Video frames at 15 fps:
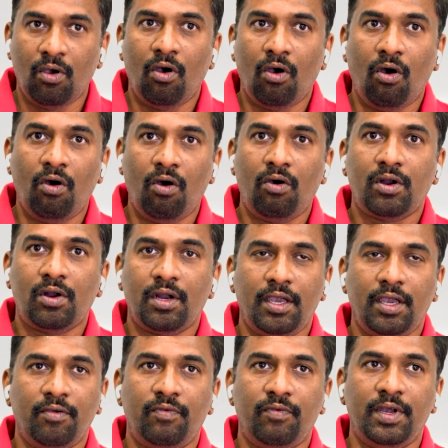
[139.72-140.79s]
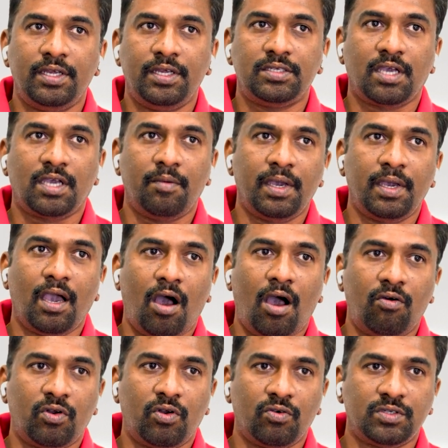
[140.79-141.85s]
or if it is coming
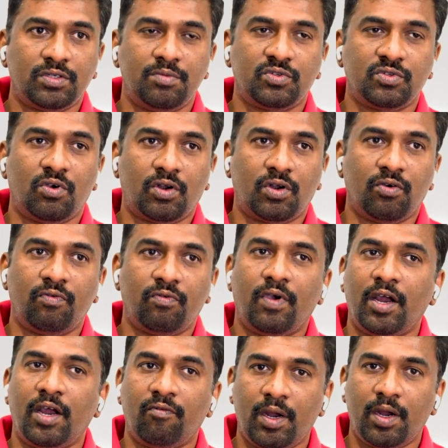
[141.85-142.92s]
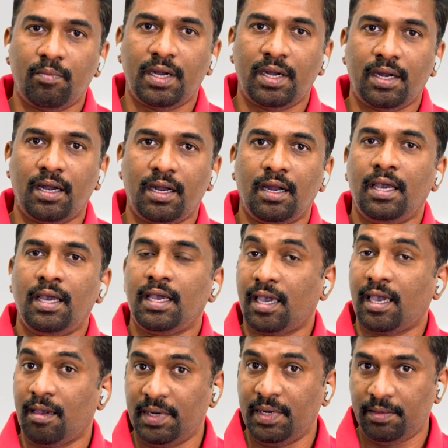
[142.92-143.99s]
out of some sort of environmental
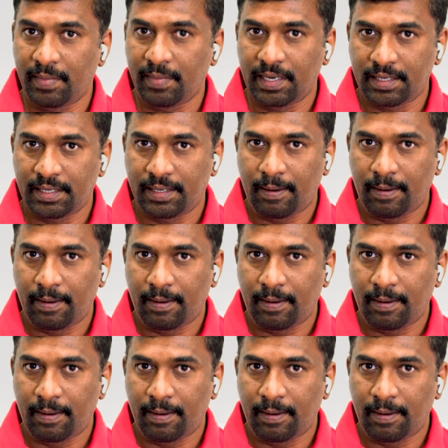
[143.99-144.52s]
commitment.